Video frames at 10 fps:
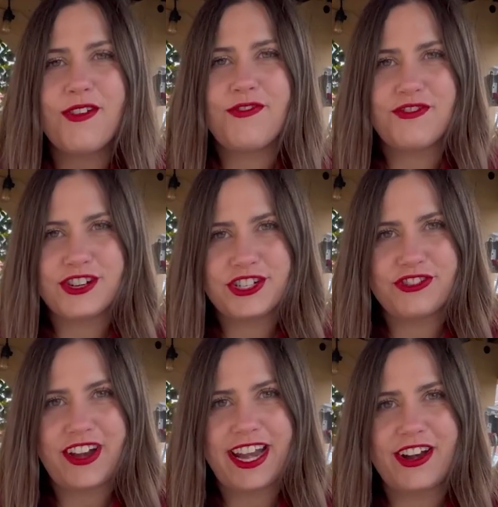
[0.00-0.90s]

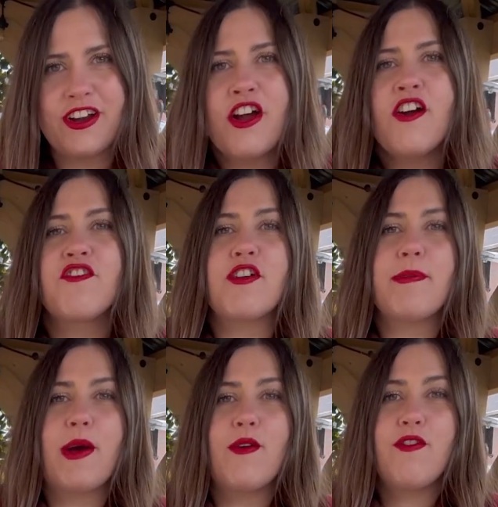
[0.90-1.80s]
refrigerator for
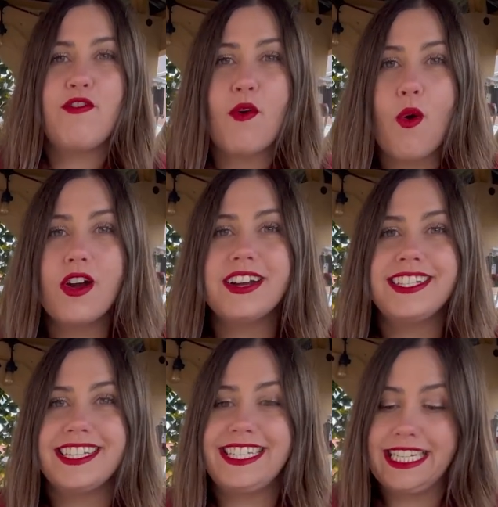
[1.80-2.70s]
about 4
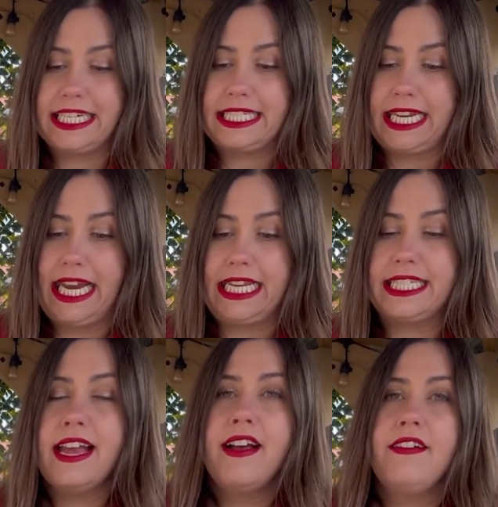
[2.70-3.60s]
to 6 days.